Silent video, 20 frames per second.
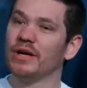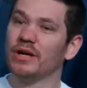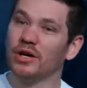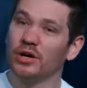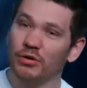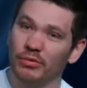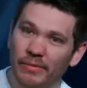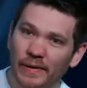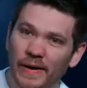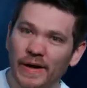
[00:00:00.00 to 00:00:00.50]
their
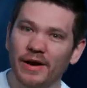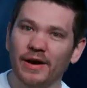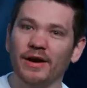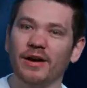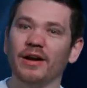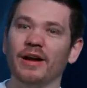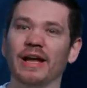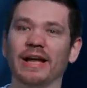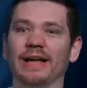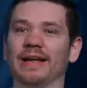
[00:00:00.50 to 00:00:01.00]

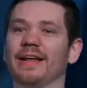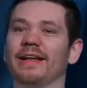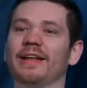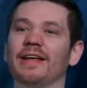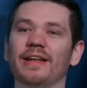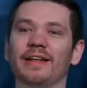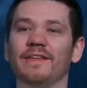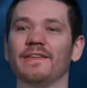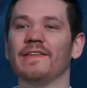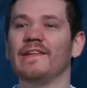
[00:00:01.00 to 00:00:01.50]
career, and
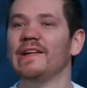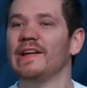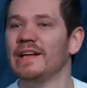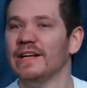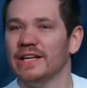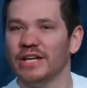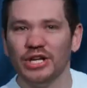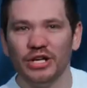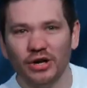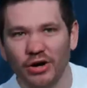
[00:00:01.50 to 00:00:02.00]
then,
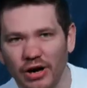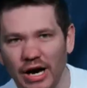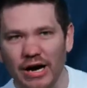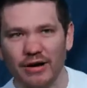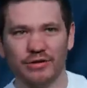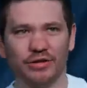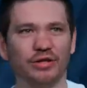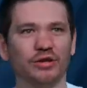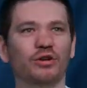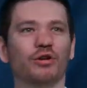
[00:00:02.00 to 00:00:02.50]
you know,
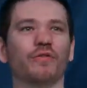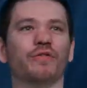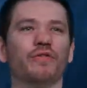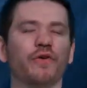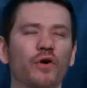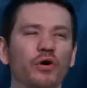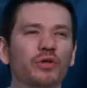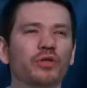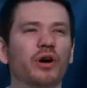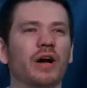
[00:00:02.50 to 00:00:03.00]
how to go
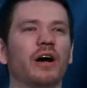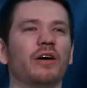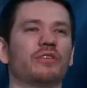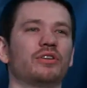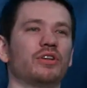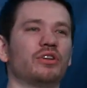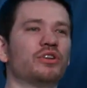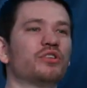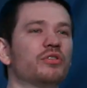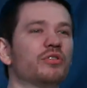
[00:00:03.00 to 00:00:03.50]
further, how
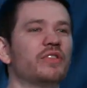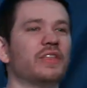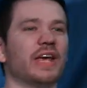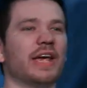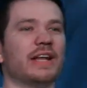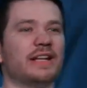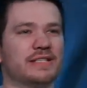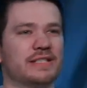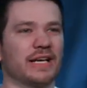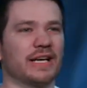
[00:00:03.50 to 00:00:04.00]
to do
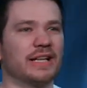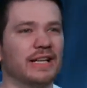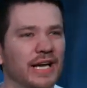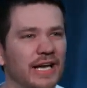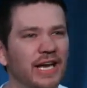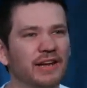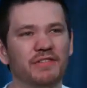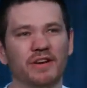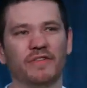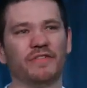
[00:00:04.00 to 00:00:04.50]
things like
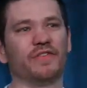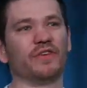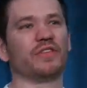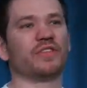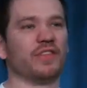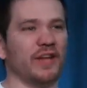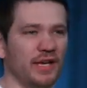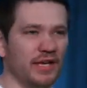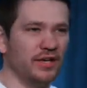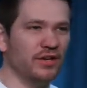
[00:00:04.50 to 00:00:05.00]
that. Even if you
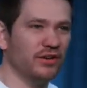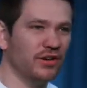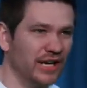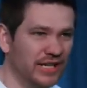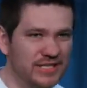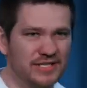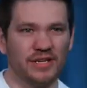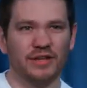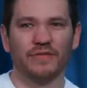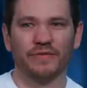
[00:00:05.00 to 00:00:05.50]
think you're
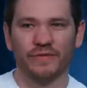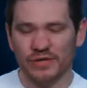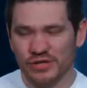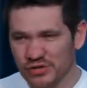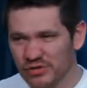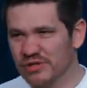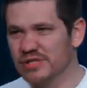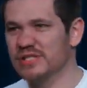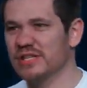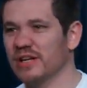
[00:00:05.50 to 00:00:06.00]
not
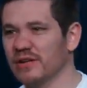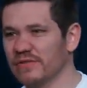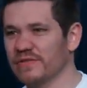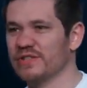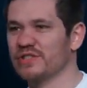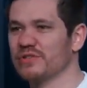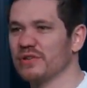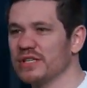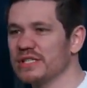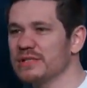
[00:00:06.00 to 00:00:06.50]
selfish, you're
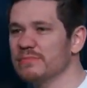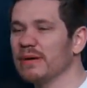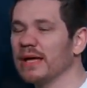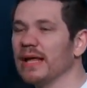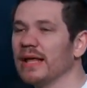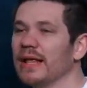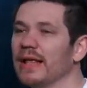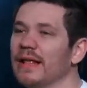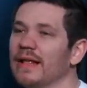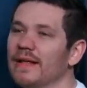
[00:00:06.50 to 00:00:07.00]
selfish, trust me.
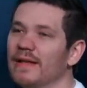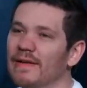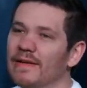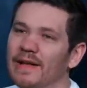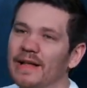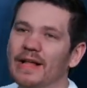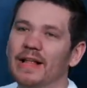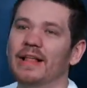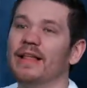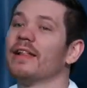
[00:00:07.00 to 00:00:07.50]

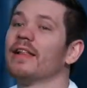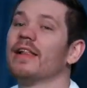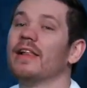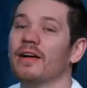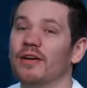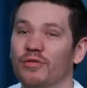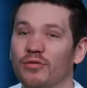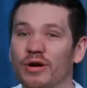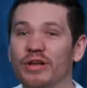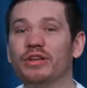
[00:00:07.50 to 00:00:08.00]

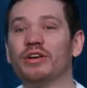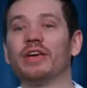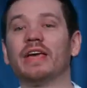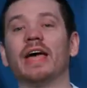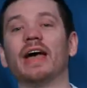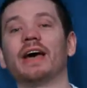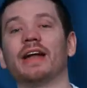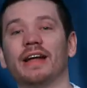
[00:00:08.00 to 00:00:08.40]
When you